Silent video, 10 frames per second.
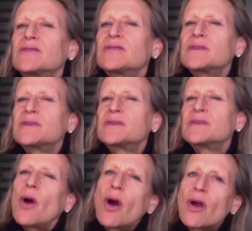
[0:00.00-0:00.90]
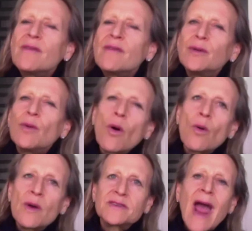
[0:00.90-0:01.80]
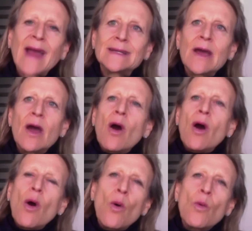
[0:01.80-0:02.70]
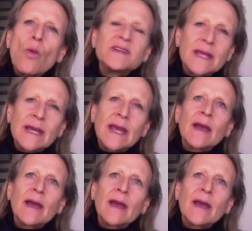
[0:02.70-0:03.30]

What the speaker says: There's part of you always distracted,